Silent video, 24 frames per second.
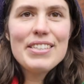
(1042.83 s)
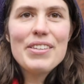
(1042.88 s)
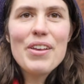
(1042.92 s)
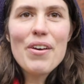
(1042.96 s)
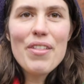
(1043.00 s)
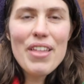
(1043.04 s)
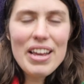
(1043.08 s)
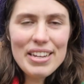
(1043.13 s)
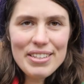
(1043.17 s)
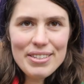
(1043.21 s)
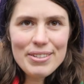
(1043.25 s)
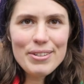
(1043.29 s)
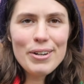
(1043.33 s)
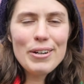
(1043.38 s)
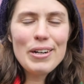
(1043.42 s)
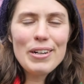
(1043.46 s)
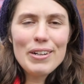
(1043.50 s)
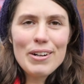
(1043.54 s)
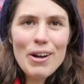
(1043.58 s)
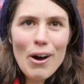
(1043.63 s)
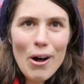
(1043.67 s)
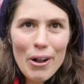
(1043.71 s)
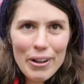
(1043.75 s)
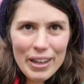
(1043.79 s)
So they
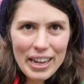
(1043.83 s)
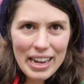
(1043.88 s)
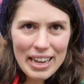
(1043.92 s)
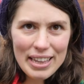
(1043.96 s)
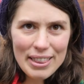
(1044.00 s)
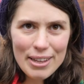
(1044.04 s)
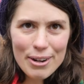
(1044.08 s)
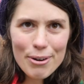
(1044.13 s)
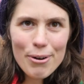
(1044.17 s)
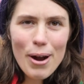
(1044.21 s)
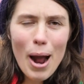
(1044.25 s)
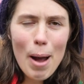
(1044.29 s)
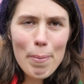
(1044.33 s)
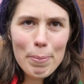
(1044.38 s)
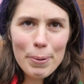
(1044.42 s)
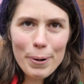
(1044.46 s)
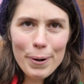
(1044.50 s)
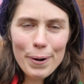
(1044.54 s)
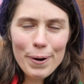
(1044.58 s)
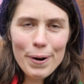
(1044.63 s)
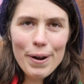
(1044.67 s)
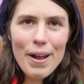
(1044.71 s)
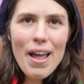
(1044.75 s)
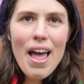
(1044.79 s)
started calling it the
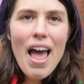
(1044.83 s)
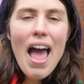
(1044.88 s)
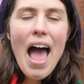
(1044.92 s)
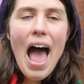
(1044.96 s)
crapper